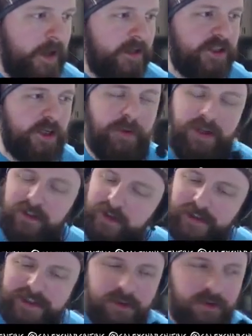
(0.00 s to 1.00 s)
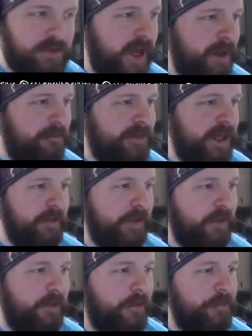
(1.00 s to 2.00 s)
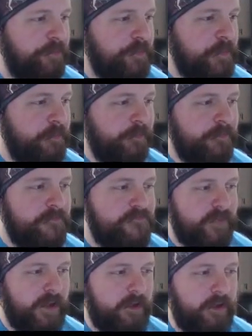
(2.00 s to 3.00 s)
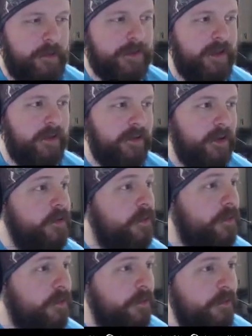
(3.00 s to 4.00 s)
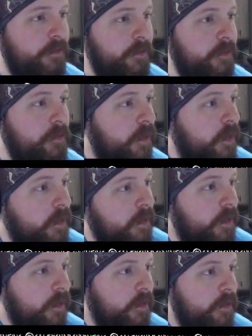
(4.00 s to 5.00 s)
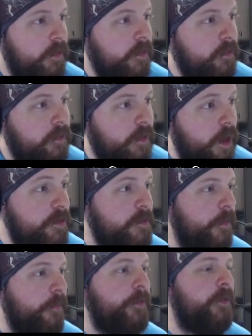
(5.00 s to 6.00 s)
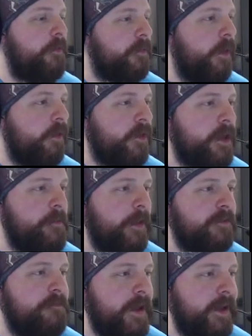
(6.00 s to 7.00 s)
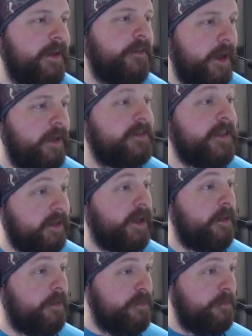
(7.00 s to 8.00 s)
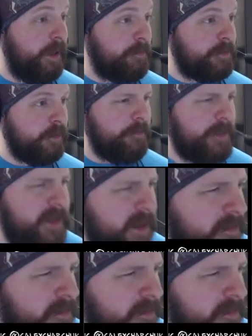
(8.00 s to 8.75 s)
Sheldon Pitt tossing out those hands. There we go. Codename Hugs, hello. Codename Hugs met us at a few meetups ago. Let me check.